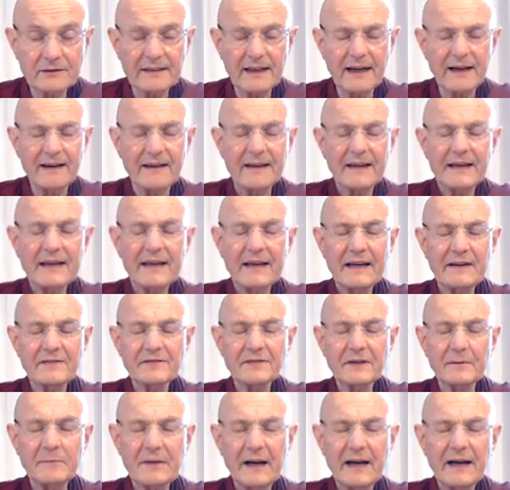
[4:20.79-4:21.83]
that if
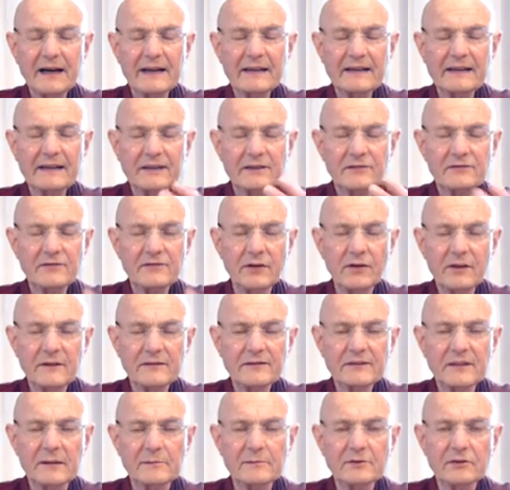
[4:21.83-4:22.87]
the mind is full of
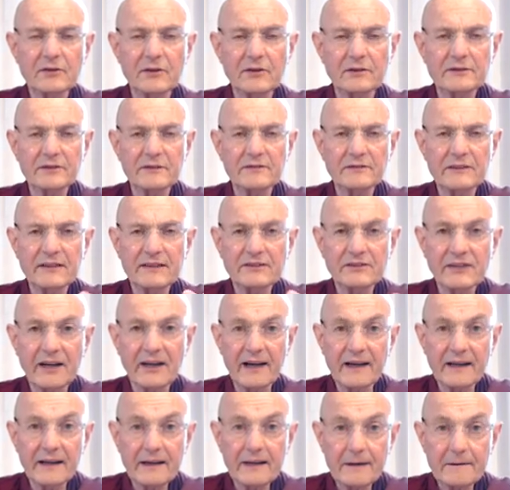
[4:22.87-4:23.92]
some sort of
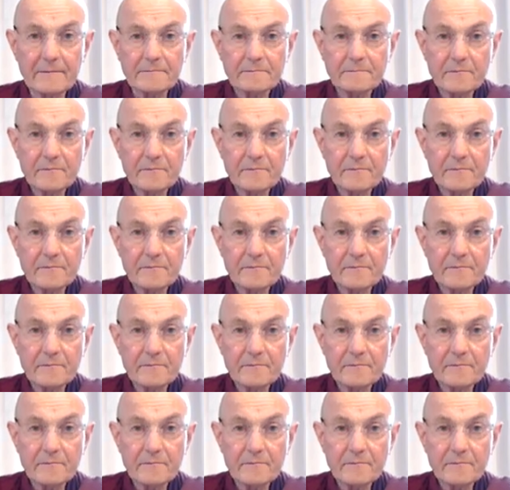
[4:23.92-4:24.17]
desire,